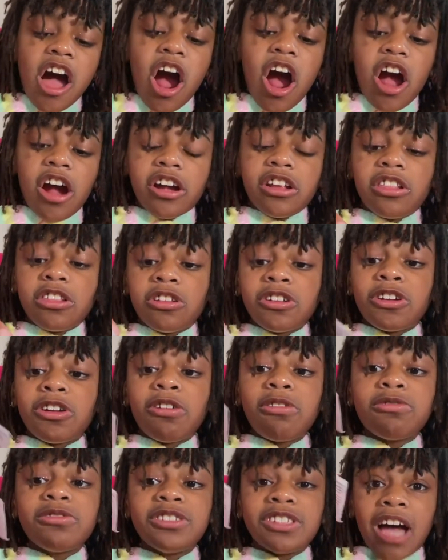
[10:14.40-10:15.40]
are
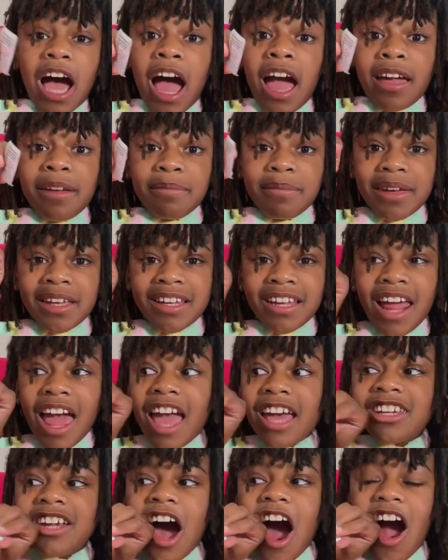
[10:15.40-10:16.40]
little diamond
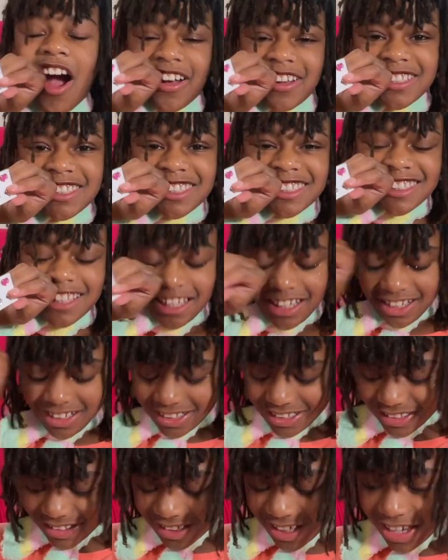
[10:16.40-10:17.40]
and heart
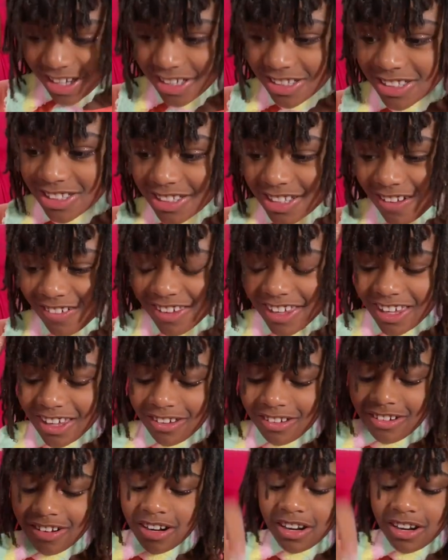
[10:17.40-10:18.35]
stickers. So cute.